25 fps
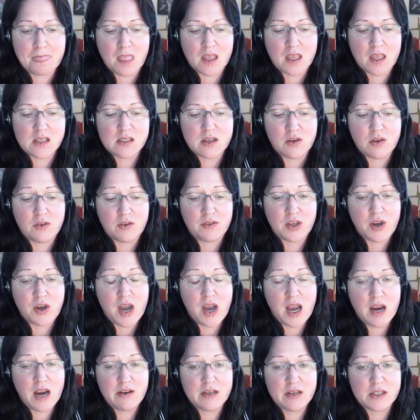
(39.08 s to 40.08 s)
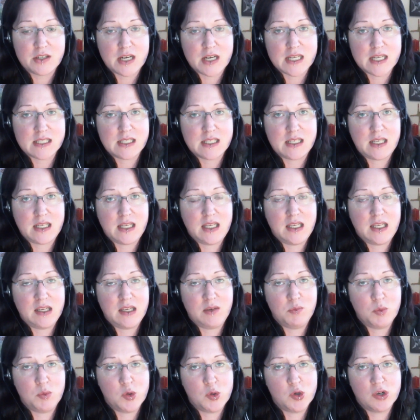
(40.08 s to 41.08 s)
So if you are interested
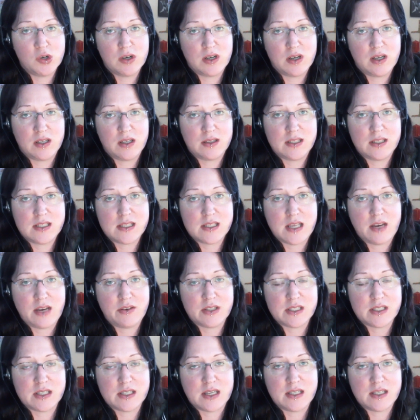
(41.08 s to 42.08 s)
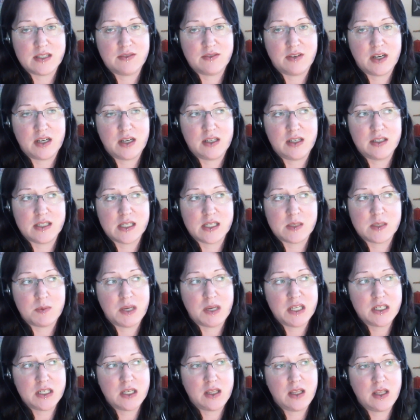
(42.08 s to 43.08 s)
in more on the sacred sites of Ireland,
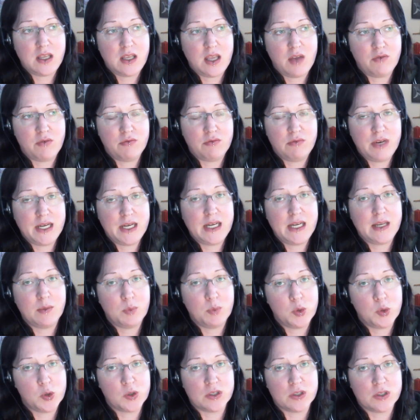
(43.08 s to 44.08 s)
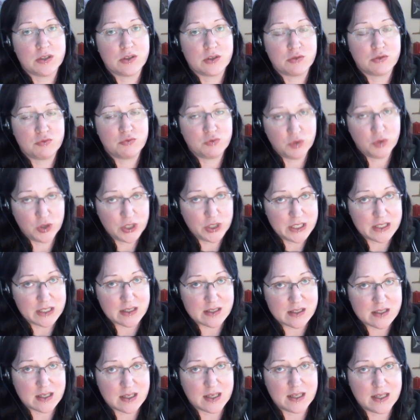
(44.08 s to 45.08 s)
especially the really important royal
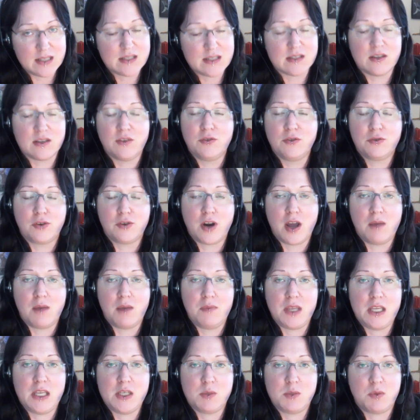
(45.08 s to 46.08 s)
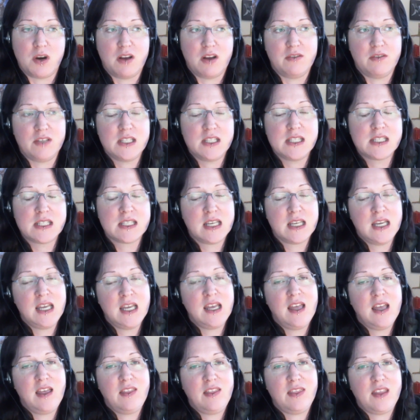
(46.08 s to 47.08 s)
sites from each province,
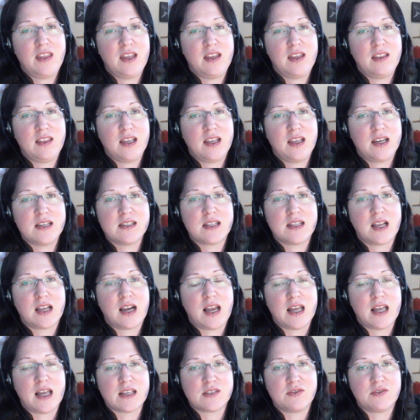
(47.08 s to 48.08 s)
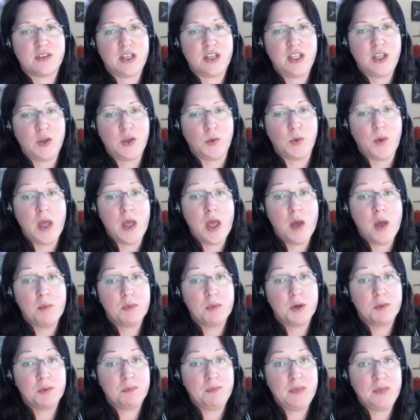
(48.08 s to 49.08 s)
then that is the class for you.
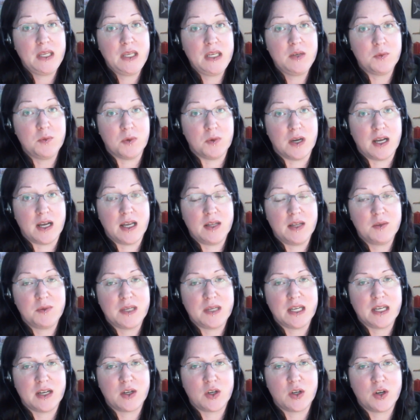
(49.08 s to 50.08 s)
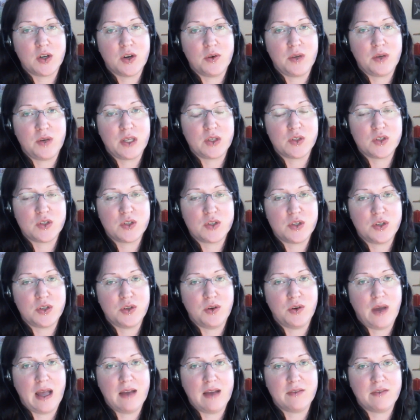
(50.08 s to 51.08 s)
But meanwhile, we are going
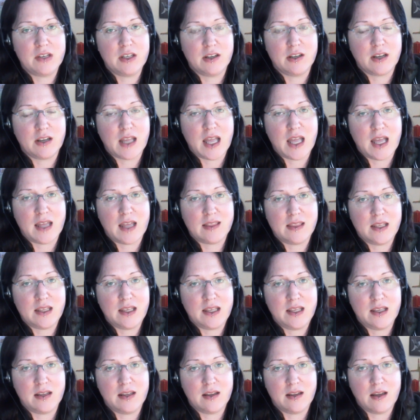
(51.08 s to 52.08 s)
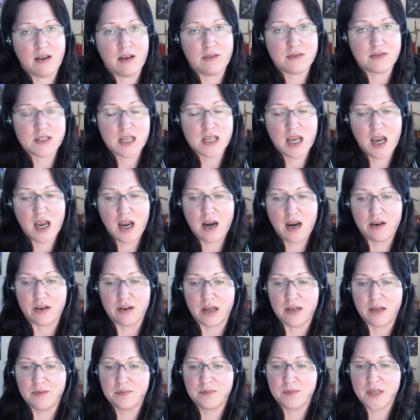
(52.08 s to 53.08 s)
to have a look at the Hill of Tara.